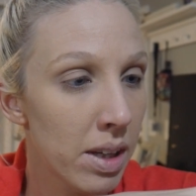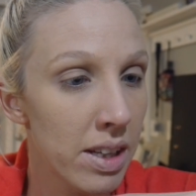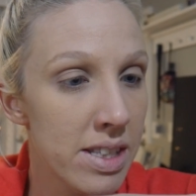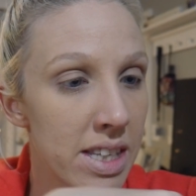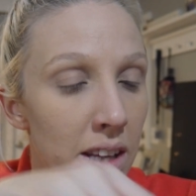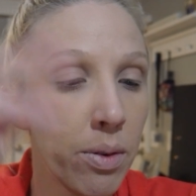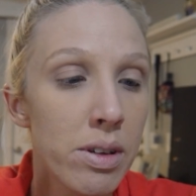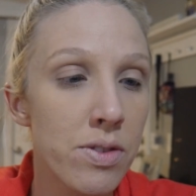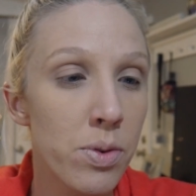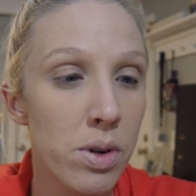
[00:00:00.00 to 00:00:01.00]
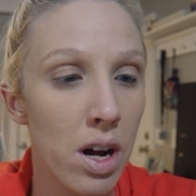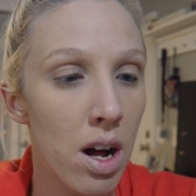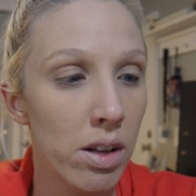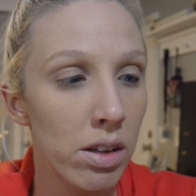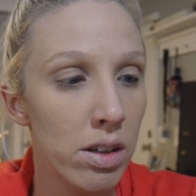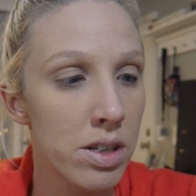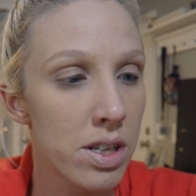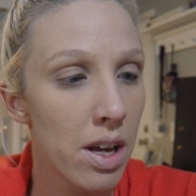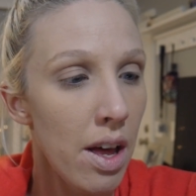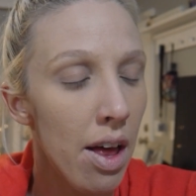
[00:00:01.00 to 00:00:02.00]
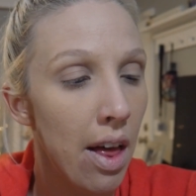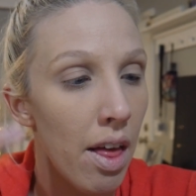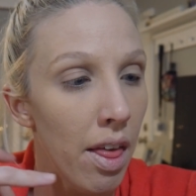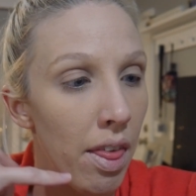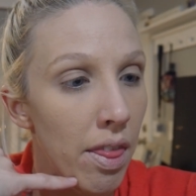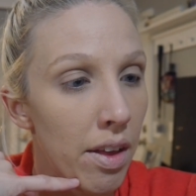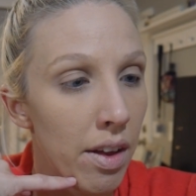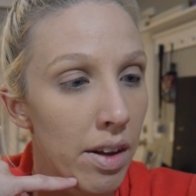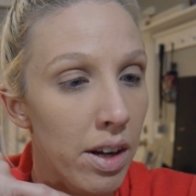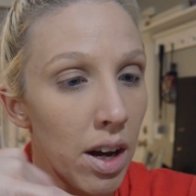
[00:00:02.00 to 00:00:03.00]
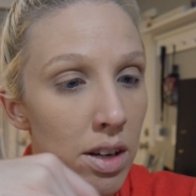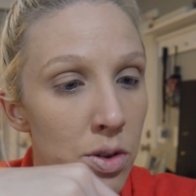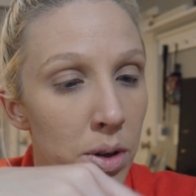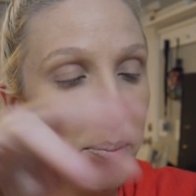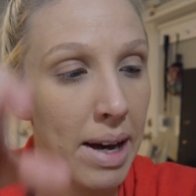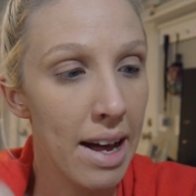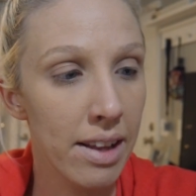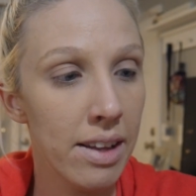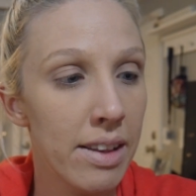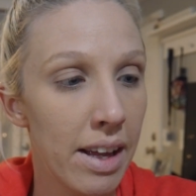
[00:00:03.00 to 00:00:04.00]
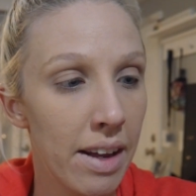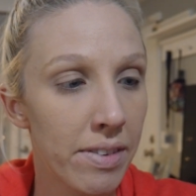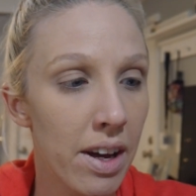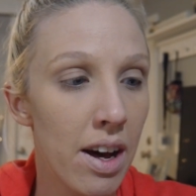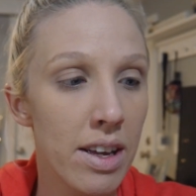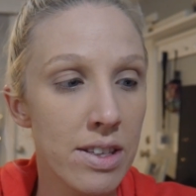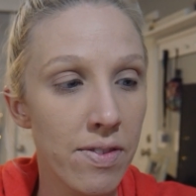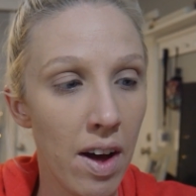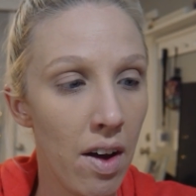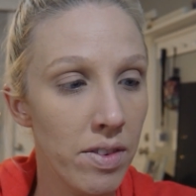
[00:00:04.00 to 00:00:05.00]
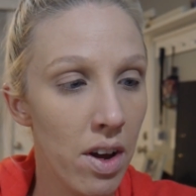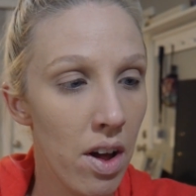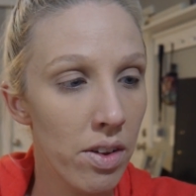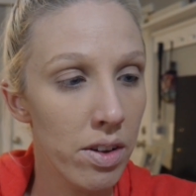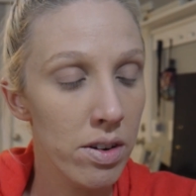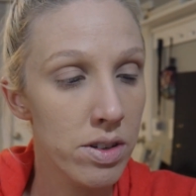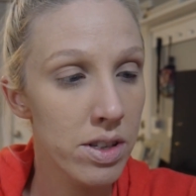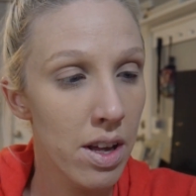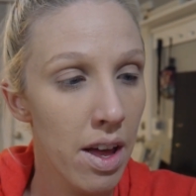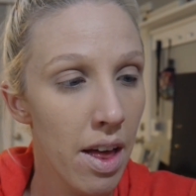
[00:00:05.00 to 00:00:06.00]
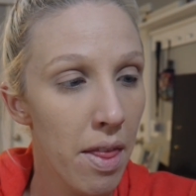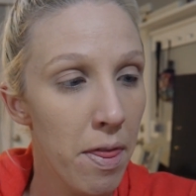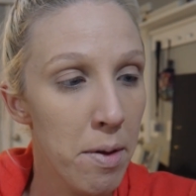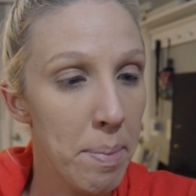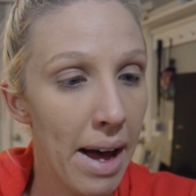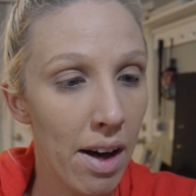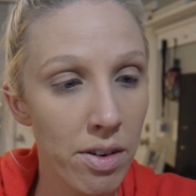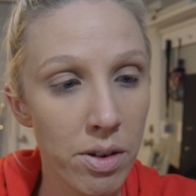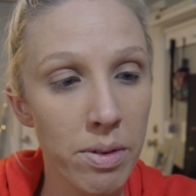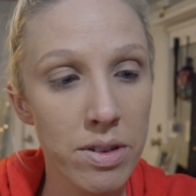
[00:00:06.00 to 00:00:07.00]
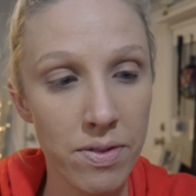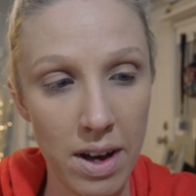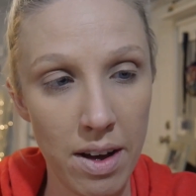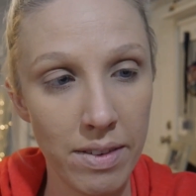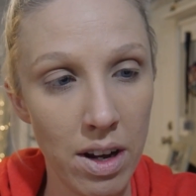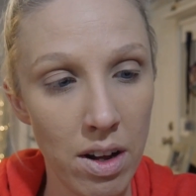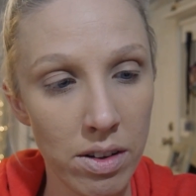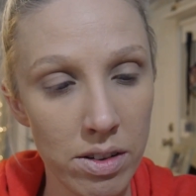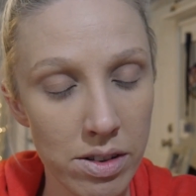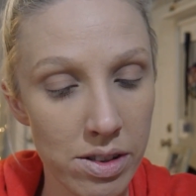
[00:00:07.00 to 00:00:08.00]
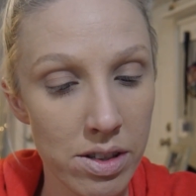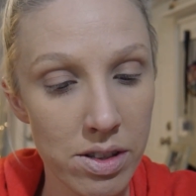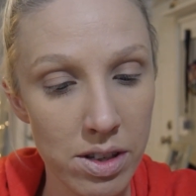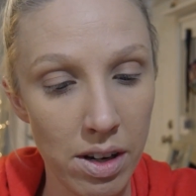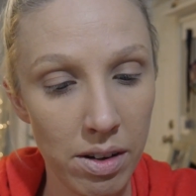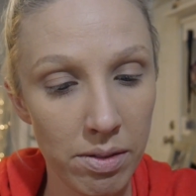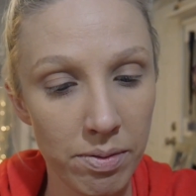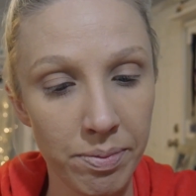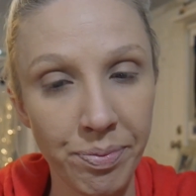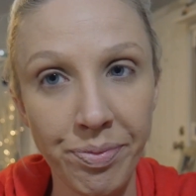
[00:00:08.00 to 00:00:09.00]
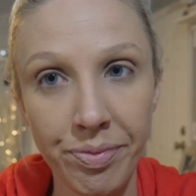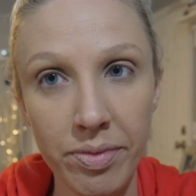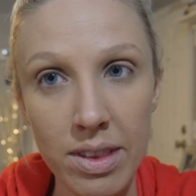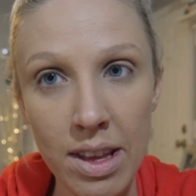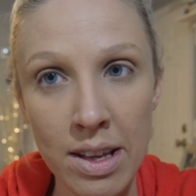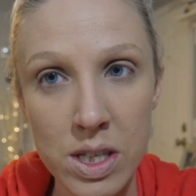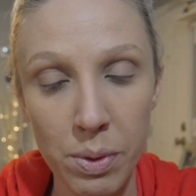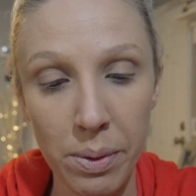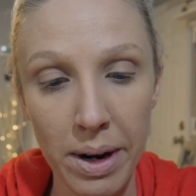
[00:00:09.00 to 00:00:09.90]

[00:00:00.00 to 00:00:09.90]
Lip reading: concealer was $4. The contouring palette that I've got is $5. The powder was $5. So that's where